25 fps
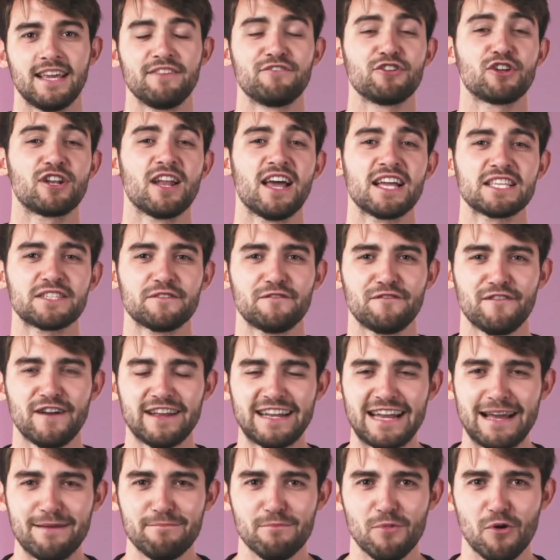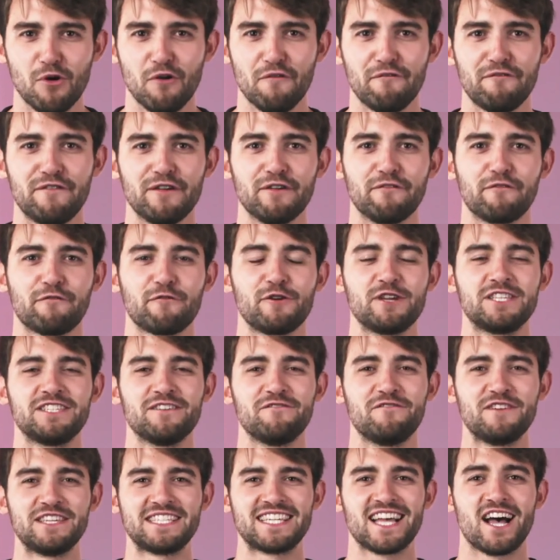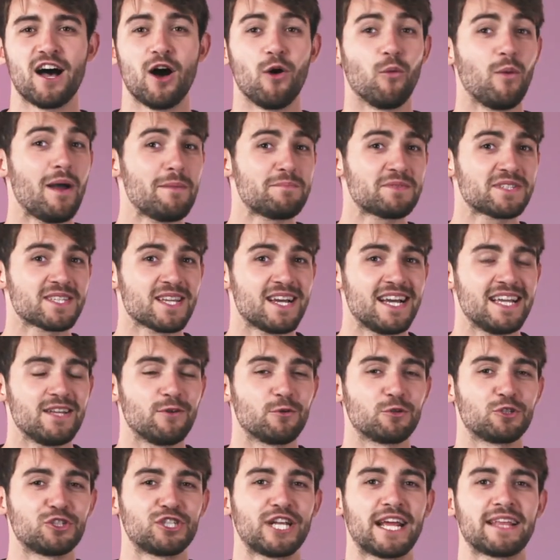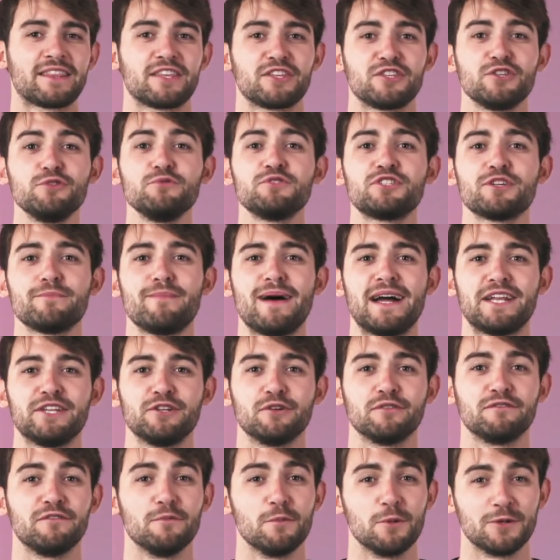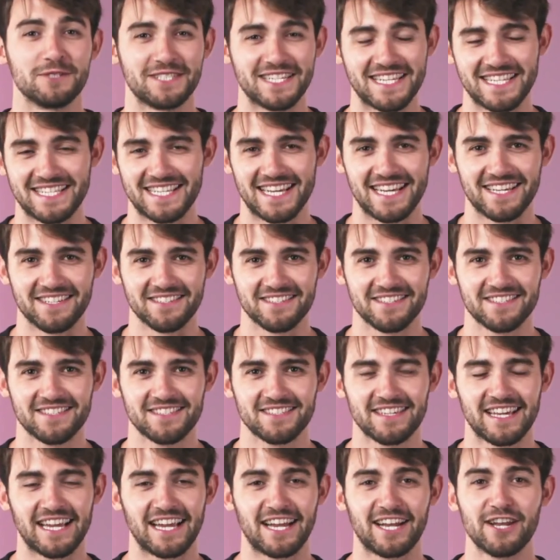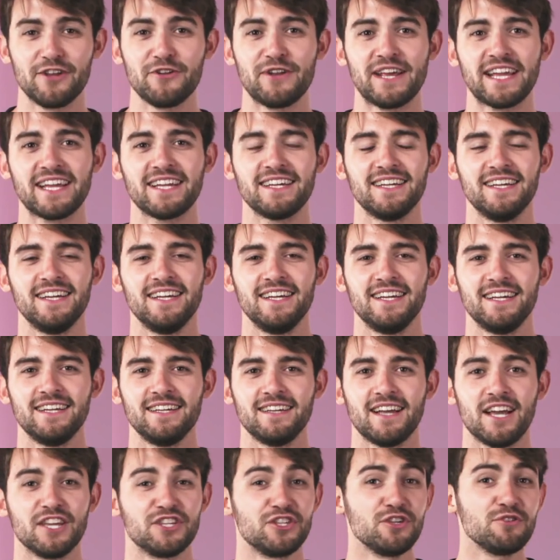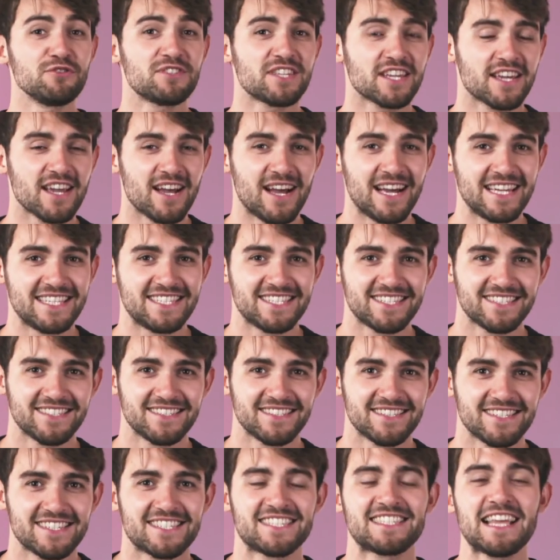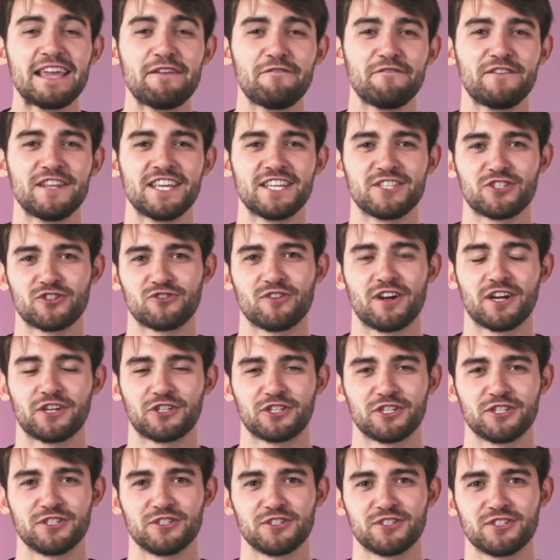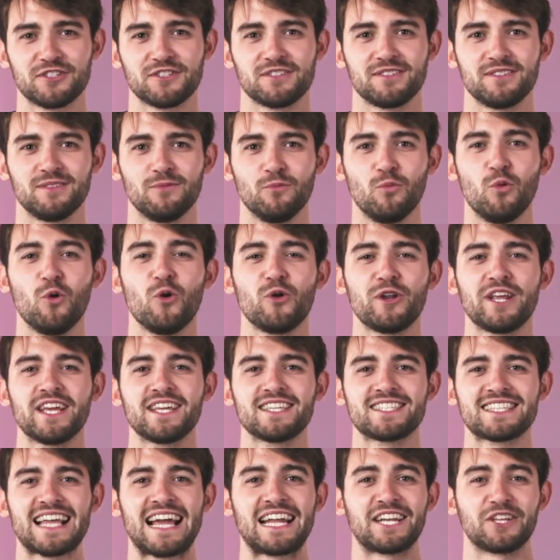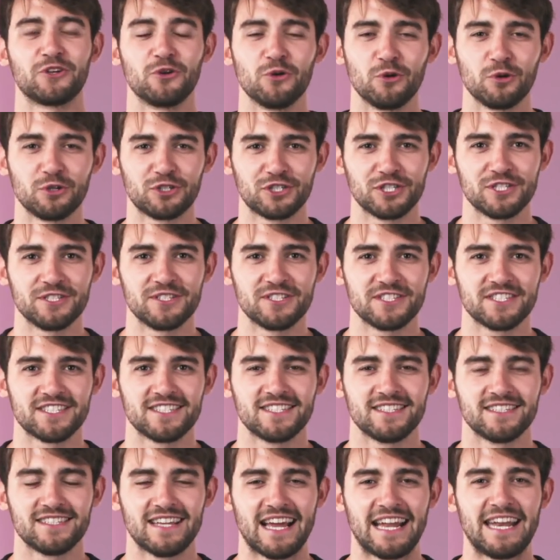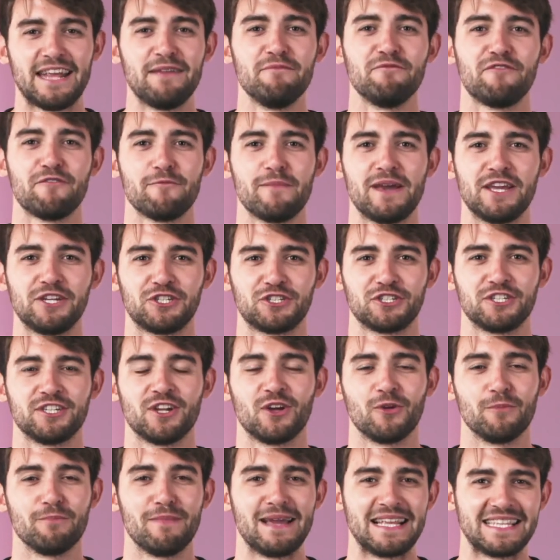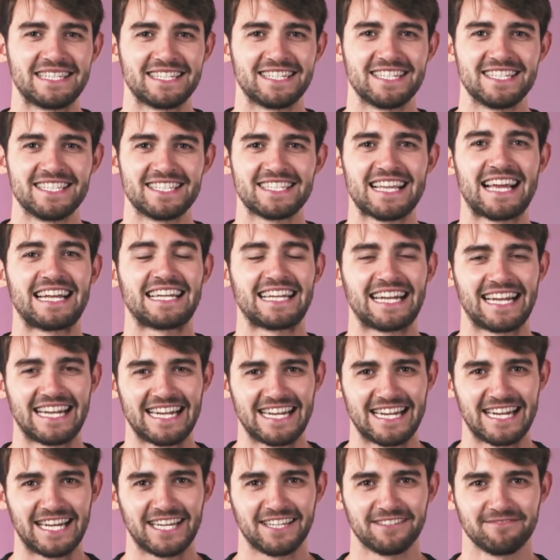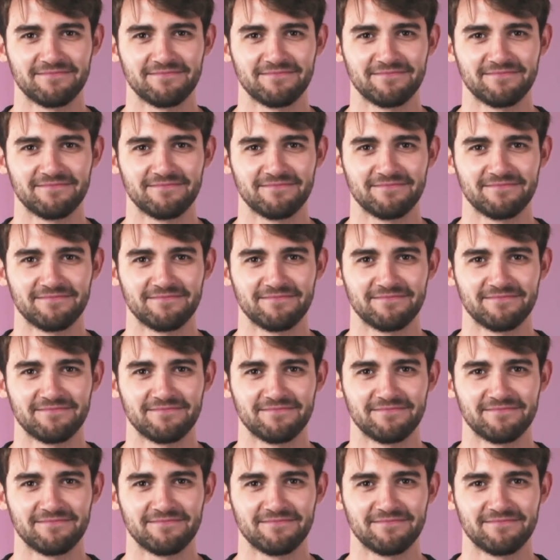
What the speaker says: you'd like to find out more, feel free to visit our website or check the user manual for more details, including a user guide, safety instructions, warnings and cautions, and information on maintenance and cleaning.